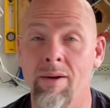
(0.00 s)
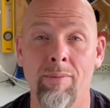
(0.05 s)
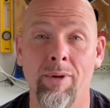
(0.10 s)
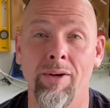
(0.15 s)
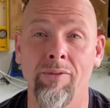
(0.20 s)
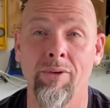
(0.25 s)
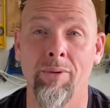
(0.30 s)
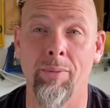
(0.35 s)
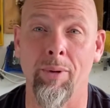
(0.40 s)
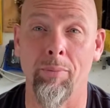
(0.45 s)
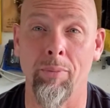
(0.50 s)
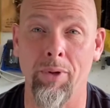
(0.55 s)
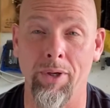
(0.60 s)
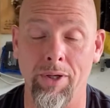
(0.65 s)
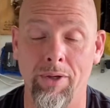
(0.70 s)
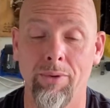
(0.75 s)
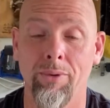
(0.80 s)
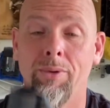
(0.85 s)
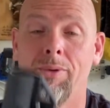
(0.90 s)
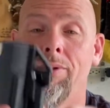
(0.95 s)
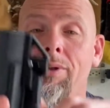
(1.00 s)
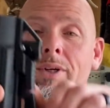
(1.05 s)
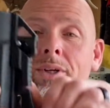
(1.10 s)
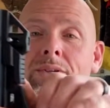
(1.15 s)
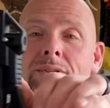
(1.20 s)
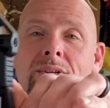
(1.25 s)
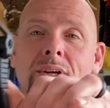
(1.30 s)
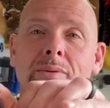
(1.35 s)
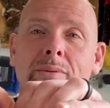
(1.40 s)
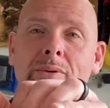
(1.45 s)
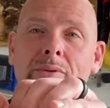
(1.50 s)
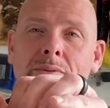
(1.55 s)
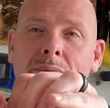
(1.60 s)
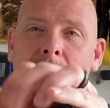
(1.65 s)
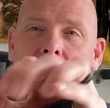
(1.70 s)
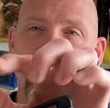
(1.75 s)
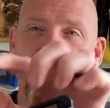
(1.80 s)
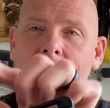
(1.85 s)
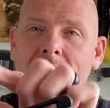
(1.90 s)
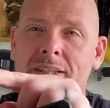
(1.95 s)
of them are pretty cool, because some of them you
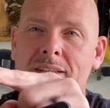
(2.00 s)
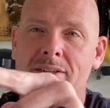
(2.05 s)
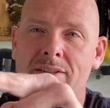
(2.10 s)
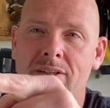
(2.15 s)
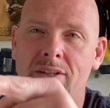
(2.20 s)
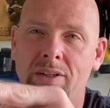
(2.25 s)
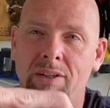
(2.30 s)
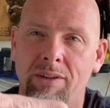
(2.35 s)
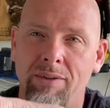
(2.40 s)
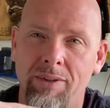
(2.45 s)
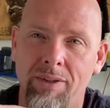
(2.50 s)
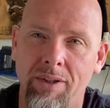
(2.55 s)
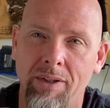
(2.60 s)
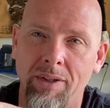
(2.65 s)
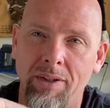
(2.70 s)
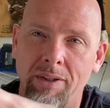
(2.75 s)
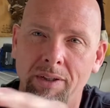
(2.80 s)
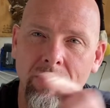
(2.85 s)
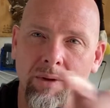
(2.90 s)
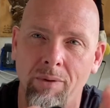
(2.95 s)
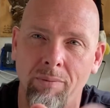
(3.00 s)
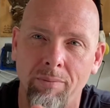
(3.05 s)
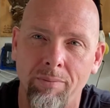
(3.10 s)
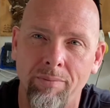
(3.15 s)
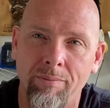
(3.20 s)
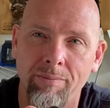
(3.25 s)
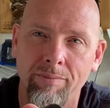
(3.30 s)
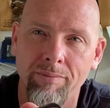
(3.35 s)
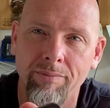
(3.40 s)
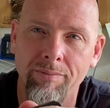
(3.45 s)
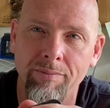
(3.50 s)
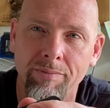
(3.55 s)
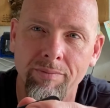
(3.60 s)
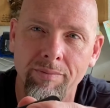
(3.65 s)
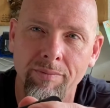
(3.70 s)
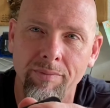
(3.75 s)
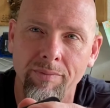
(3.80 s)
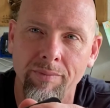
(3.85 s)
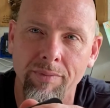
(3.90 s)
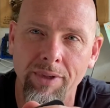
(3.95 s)
take this little
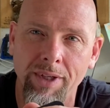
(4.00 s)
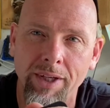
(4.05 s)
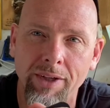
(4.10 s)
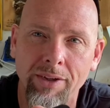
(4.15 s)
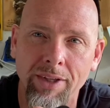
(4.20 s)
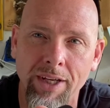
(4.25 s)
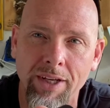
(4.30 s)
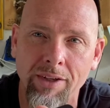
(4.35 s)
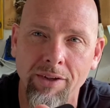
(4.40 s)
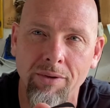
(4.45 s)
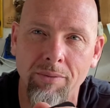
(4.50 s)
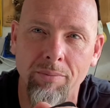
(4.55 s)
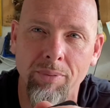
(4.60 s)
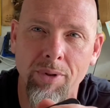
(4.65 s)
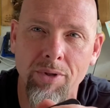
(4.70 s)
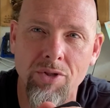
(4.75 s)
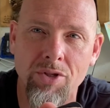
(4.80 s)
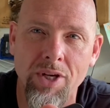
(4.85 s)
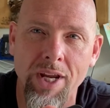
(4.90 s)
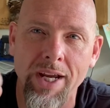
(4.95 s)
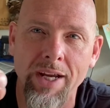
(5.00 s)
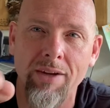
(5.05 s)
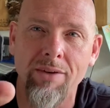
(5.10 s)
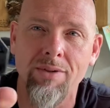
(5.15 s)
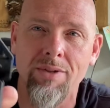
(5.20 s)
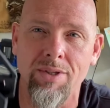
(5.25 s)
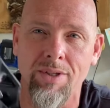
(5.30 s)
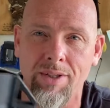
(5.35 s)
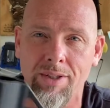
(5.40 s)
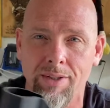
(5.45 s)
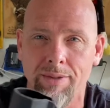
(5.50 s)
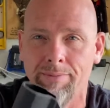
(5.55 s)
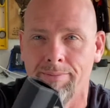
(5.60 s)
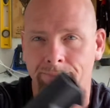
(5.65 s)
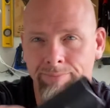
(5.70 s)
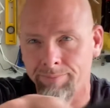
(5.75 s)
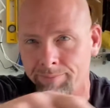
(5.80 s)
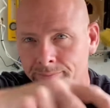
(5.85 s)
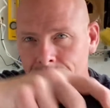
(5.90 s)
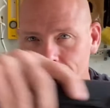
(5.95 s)
deal that you push down to
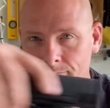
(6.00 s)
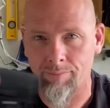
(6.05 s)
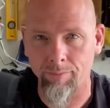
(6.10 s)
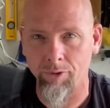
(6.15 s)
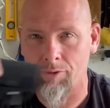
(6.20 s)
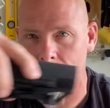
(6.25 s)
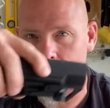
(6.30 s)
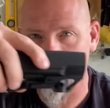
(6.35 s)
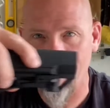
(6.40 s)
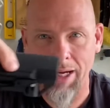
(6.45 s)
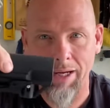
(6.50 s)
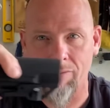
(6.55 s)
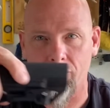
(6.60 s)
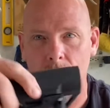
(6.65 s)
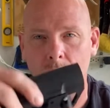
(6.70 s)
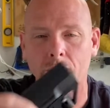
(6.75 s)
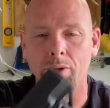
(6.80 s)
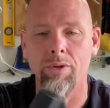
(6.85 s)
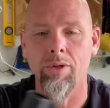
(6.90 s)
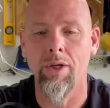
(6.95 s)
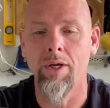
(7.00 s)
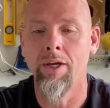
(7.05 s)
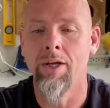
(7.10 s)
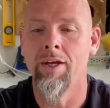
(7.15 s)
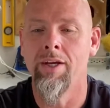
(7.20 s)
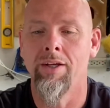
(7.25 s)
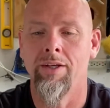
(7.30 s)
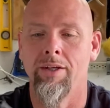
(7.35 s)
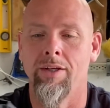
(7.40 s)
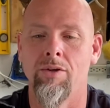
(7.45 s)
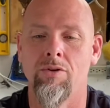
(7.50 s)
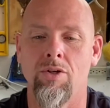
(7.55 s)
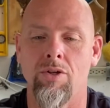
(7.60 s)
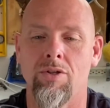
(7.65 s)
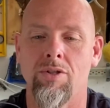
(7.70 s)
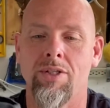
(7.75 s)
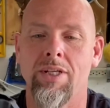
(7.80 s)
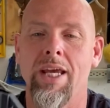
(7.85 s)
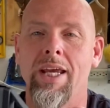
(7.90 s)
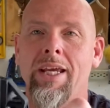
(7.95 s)
move it back and forth, you
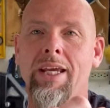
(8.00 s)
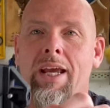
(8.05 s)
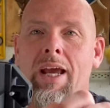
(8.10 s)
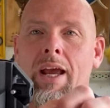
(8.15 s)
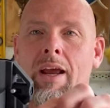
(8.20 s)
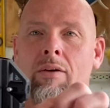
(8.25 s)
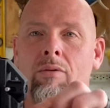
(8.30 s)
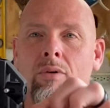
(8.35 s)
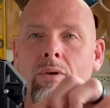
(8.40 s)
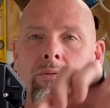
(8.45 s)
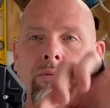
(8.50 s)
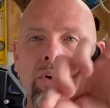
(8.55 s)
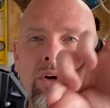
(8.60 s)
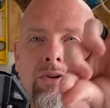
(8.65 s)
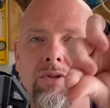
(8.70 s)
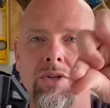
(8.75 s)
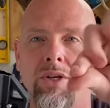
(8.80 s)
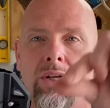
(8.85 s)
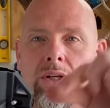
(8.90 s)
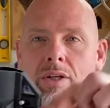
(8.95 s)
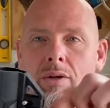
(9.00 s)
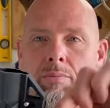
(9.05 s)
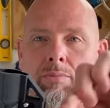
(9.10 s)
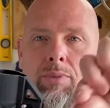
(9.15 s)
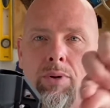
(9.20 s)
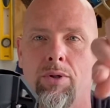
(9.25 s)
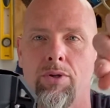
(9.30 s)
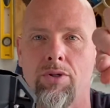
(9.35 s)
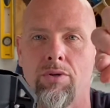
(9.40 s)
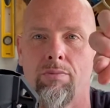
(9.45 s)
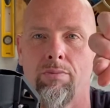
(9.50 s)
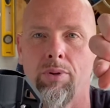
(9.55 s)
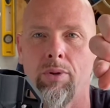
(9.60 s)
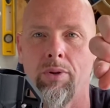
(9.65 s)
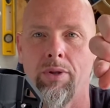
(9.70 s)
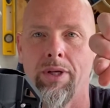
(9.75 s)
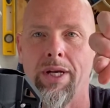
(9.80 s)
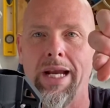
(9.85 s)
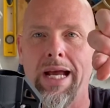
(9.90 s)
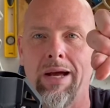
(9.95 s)
just take it and reverse it. You
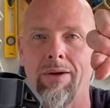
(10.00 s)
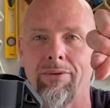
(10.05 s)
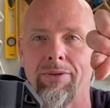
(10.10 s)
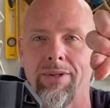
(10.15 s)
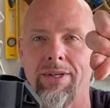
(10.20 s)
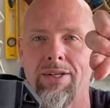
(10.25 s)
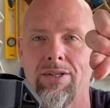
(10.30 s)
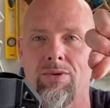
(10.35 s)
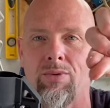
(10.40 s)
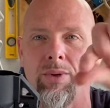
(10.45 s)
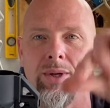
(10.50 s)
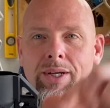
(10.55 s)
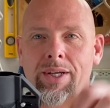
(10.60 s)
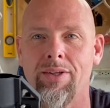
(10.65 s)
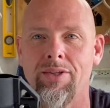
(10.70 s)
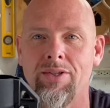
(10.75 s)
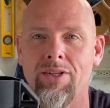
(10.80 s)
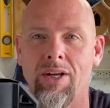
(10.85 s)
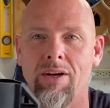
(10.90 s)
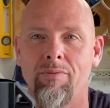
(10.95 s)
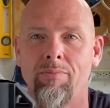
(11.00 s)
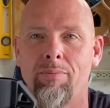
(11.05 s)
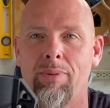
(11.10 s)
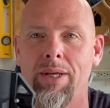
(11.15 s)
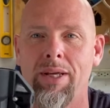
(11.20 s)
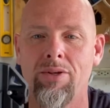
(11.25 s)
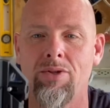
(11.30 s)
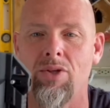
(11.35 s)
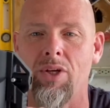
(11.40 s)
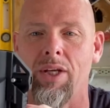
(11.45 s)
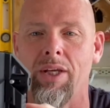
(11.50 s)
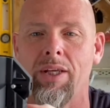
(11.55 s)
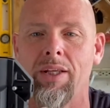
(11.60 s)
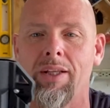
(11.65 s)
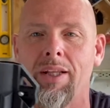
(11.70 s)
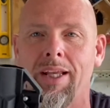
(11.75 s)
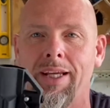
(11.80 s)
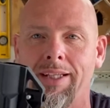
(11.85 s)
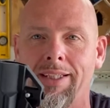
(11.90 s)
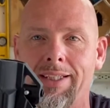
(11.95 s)
pull it out this way instead of pinching it
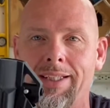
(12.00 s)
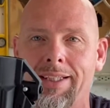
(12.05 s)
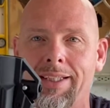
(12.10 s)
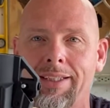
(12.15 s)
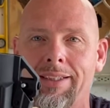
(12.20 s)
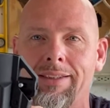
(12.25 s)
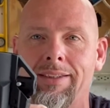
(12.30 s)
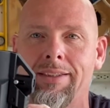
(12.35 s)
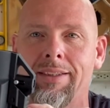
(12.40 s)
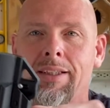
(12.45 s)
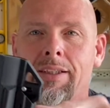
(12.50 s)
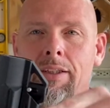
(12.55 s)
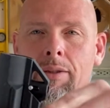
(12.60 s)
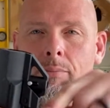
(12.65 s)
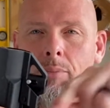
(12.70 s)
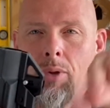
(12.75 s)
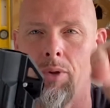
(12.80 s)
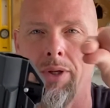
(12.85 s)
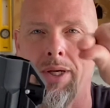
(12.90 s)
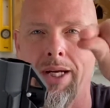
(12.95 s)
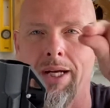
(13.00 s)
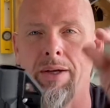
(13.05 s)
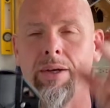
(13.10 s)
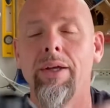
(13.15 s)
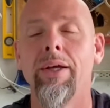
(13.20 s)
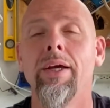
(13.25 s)
like this, pull it out,